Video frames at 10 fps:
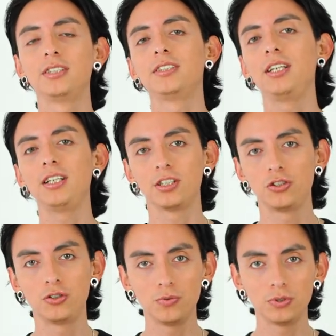and seeing the
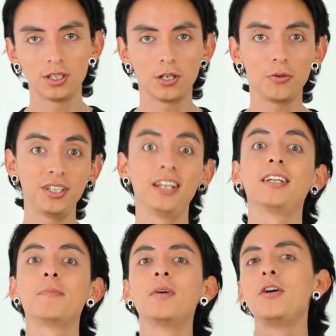shoes and holding
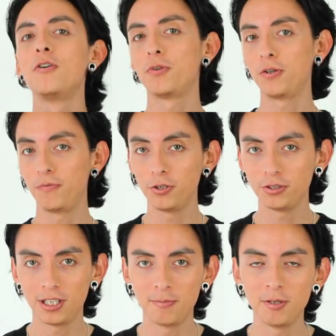them for the
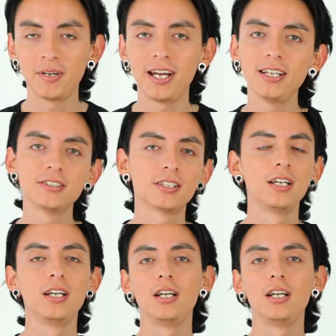first time in my hands,